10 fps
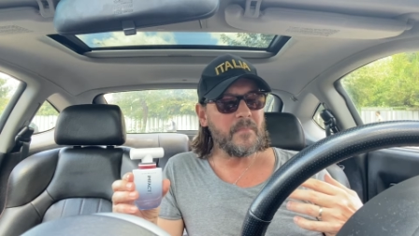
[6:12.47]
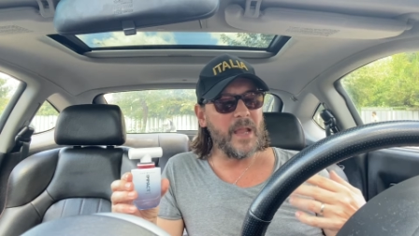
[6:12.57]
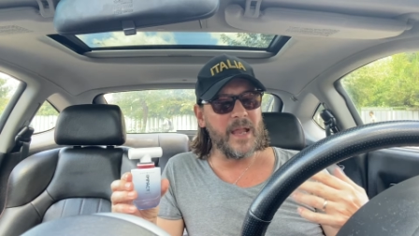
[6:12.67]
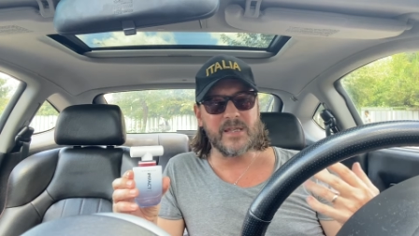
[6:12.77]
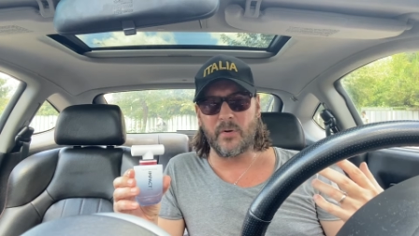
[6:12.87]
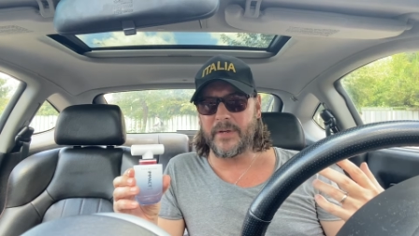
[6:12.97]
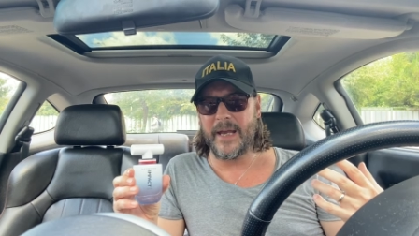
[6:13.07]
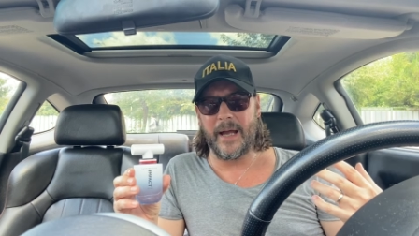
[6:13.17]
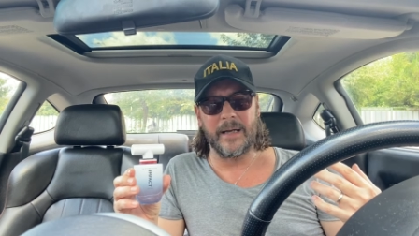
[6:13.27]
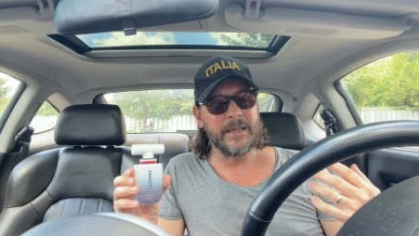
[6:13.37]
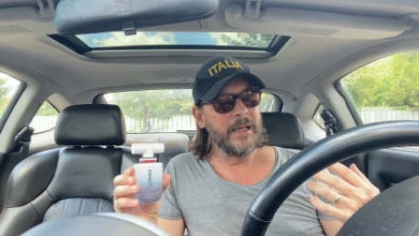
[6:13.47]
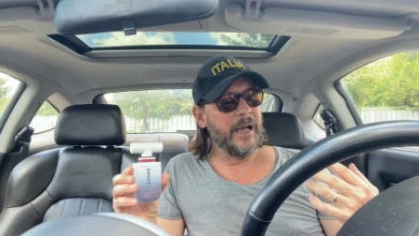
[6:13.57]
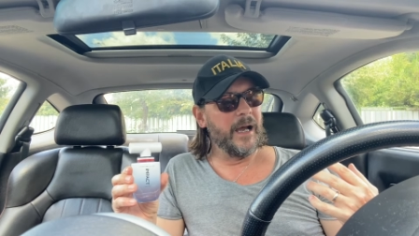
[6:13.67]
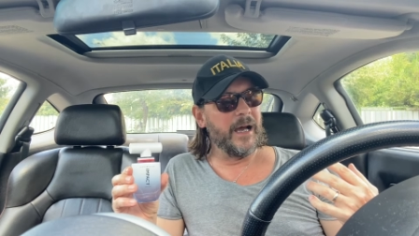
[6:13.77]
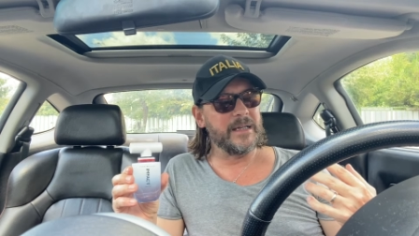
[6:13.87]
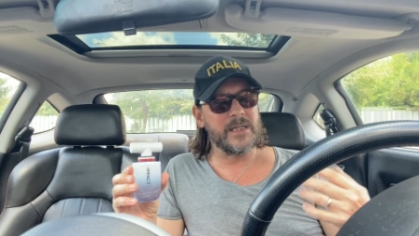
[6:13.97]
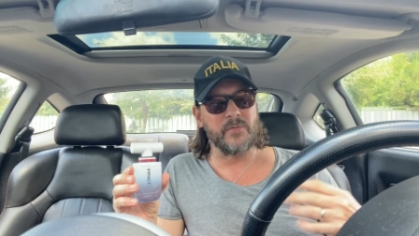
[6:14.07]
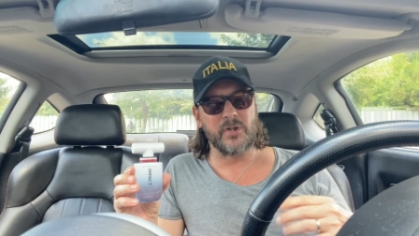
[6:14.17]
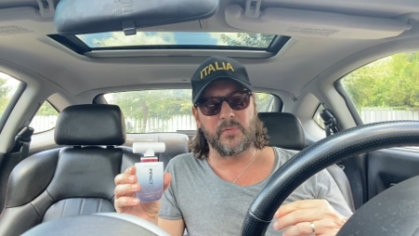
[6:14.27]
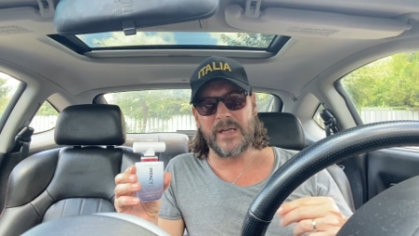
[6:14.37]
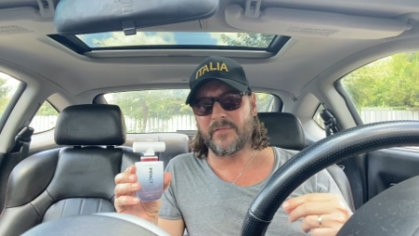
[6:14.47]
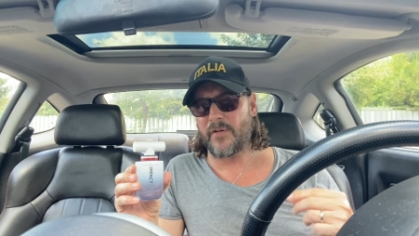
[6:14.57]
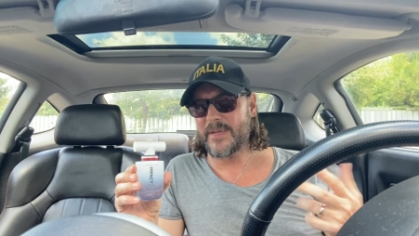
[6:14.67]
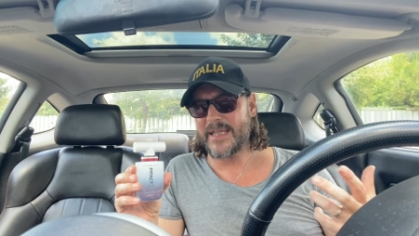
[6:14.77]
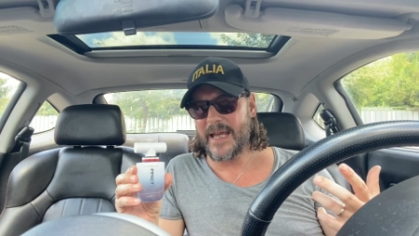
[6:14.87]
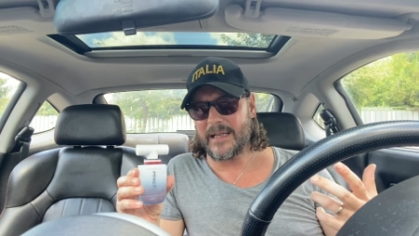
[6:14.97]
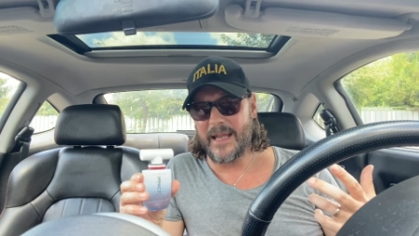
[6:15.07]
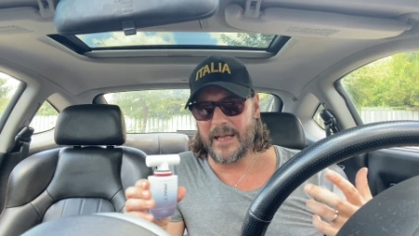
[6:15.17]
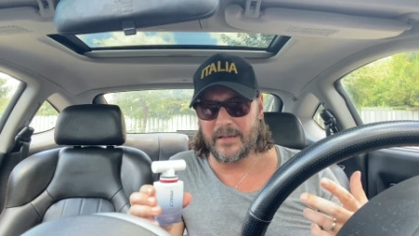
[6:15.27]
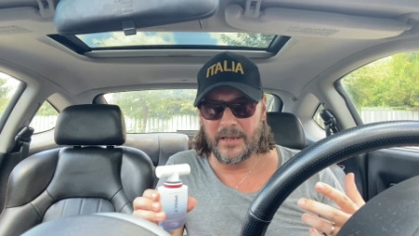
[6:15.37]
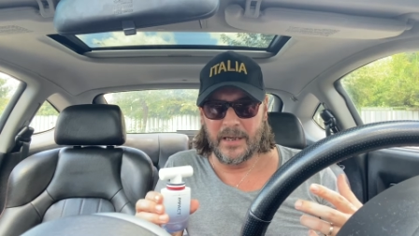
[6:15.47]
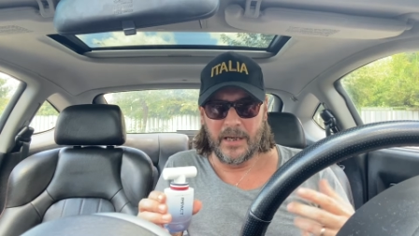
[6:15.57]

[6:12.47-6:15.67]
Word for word: and so yeah, uh, this was Chris from Scentland